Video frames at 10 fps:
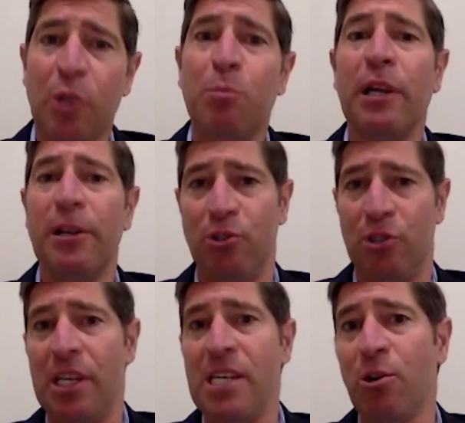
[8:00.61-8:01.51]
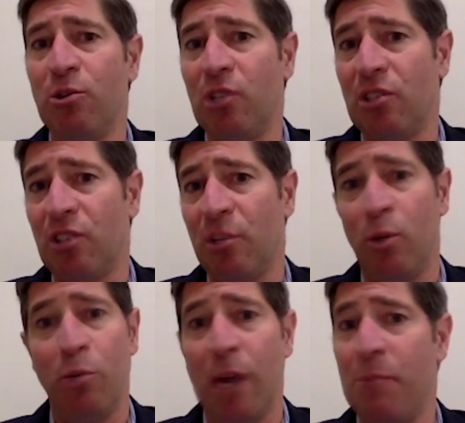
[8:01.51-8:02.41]
players in the ecosystem
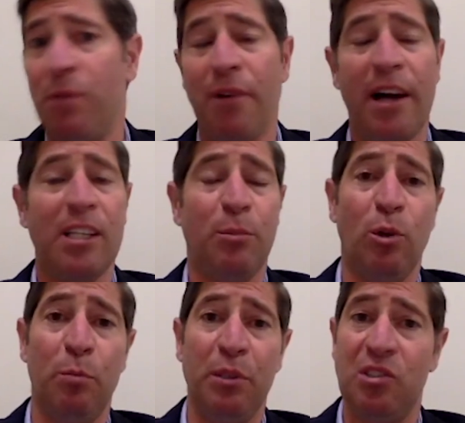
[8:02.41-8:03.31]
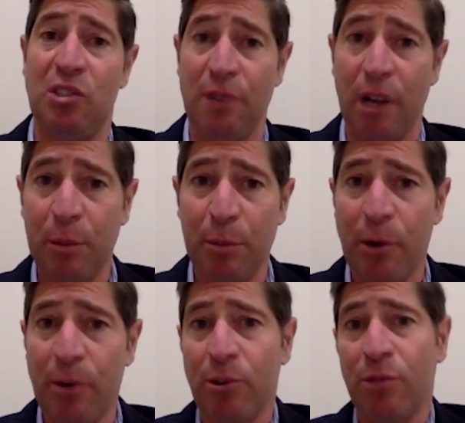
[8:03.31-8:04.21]
who might be valuable business development
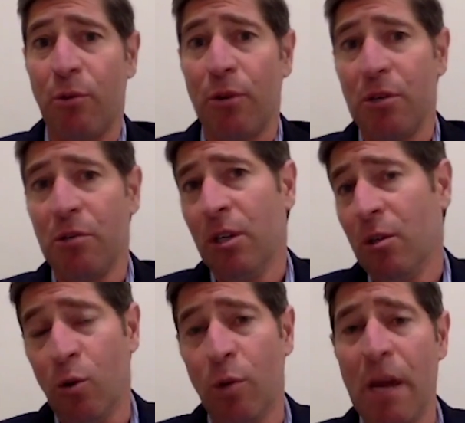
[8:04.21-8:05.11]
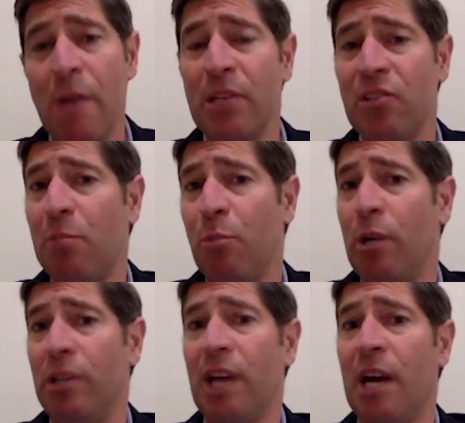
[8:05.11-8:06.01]
partners for you, or maybe at some
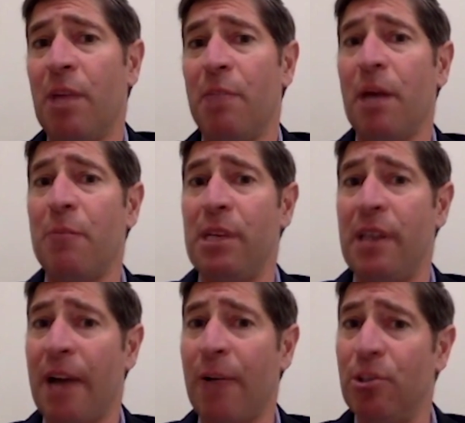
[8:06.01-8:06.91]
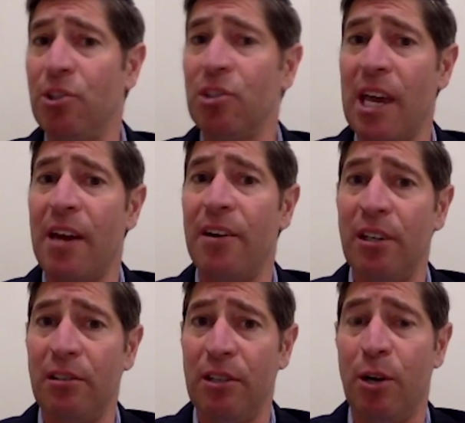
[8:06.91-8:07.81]
point in time, they might be an acquisition
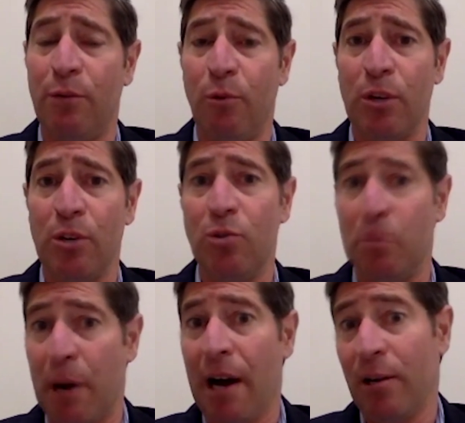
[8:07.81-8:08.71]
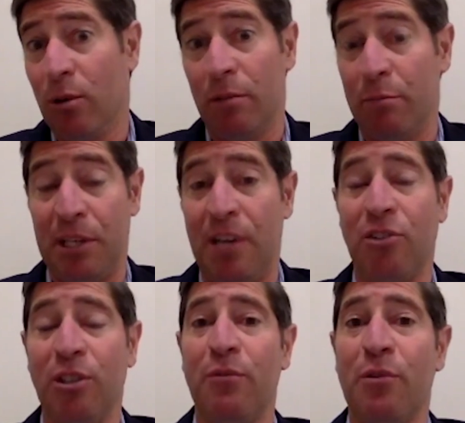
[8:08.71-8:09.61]
candidate, for you to buy or
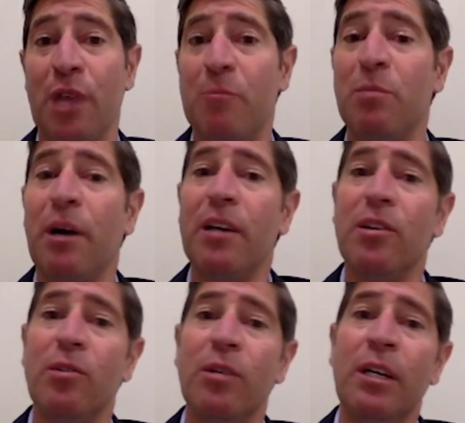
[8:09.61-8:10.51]
potentially for them to buy you.